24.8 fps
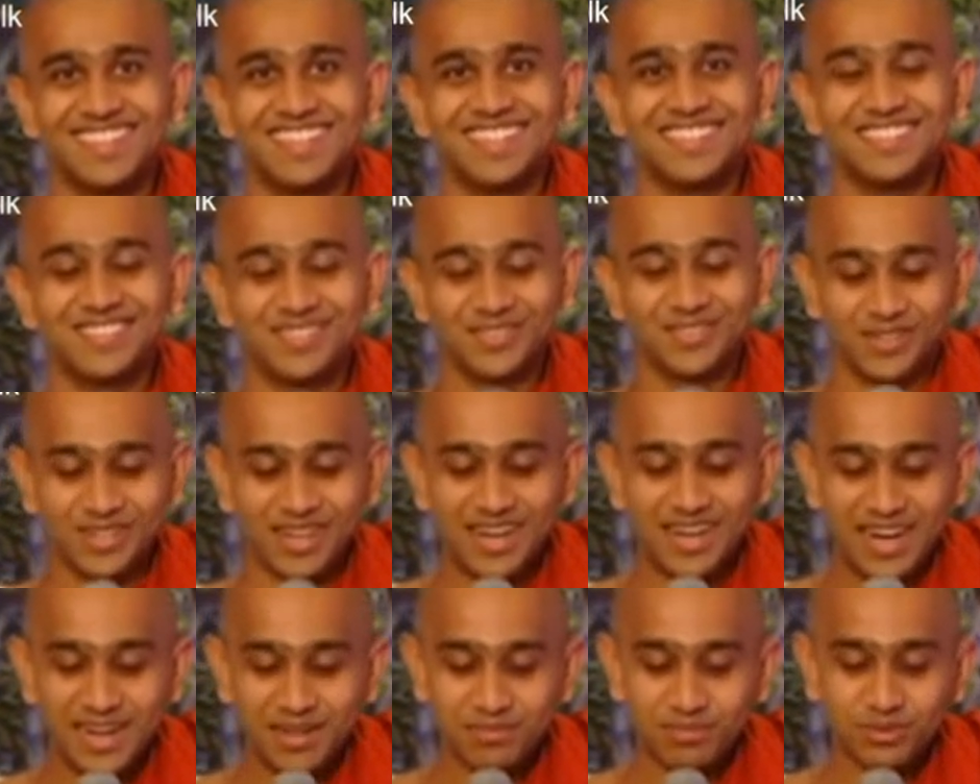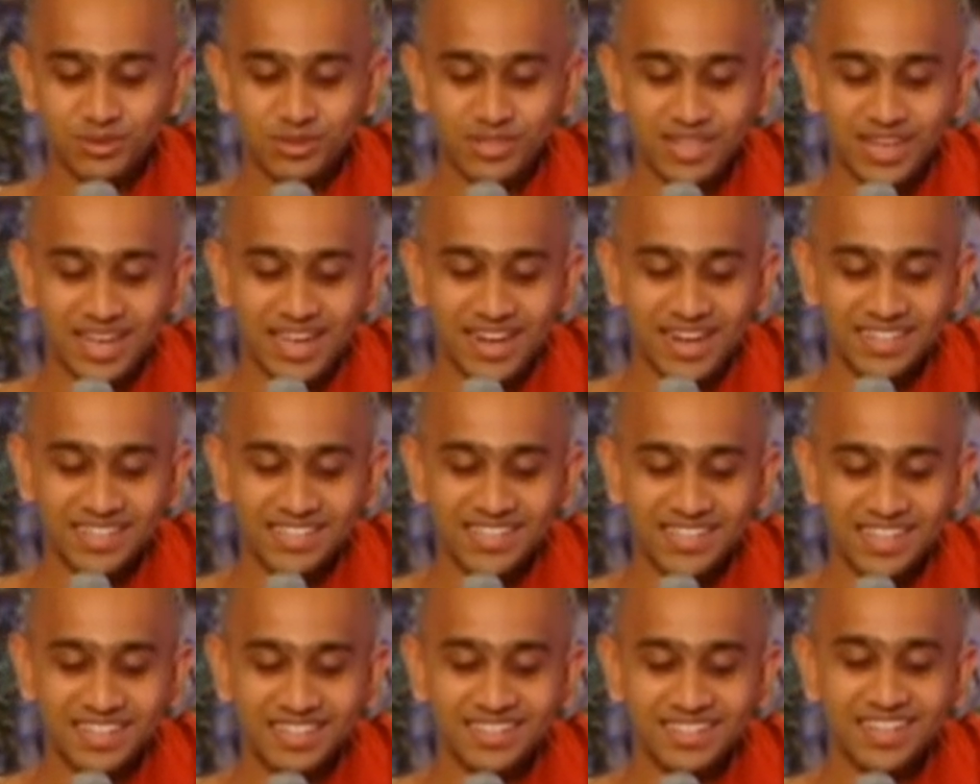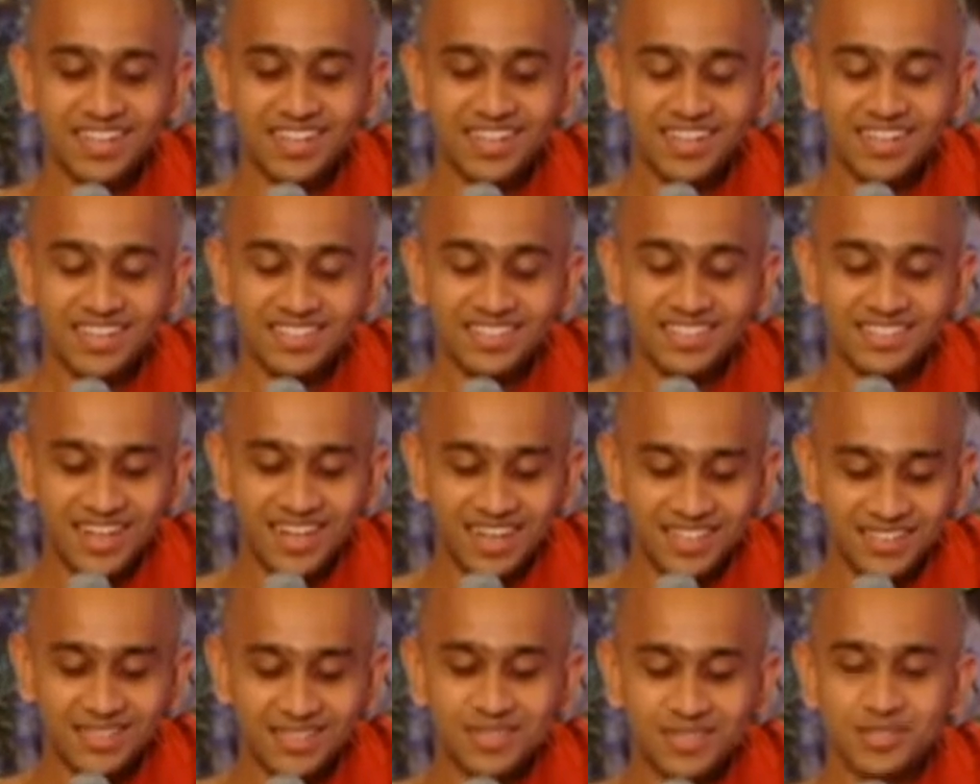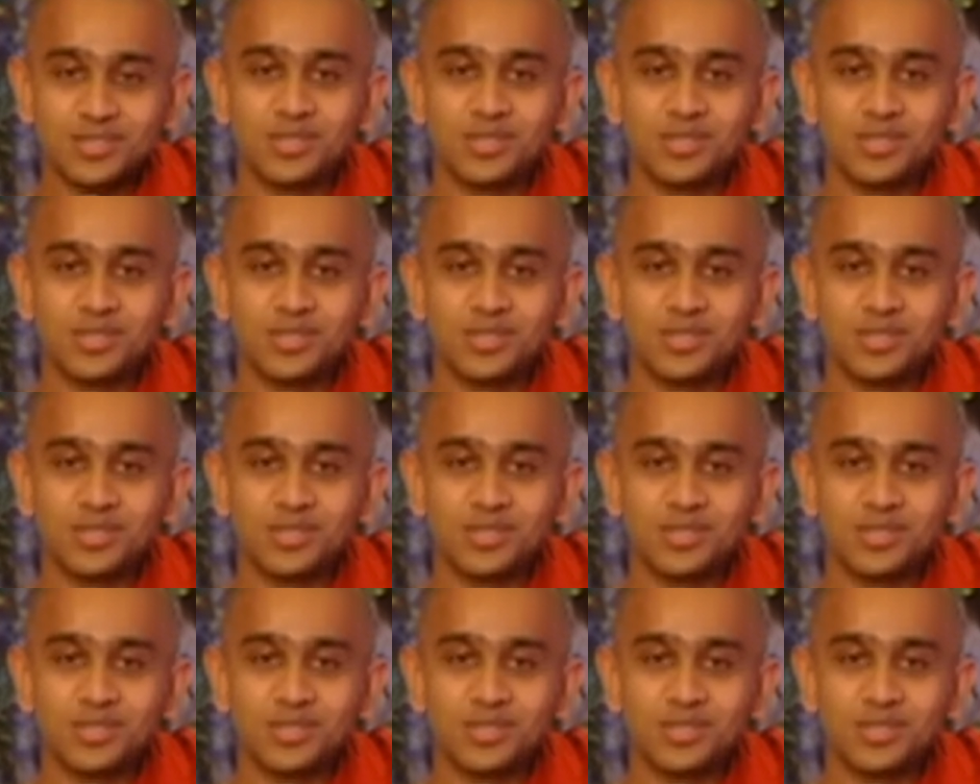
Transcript: So Kyle Putta had that Jataka